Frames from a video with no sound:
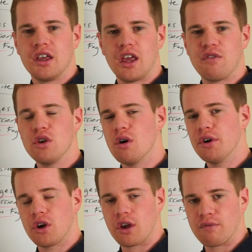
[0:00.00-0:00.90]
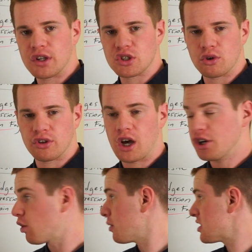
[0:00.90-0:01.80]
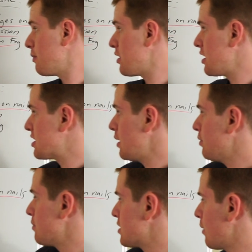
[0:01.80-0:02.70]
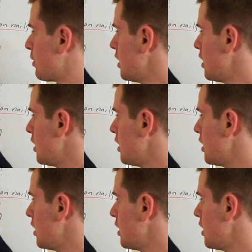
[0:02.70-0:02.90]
If you go to your conventional doctor with some of these symptoms up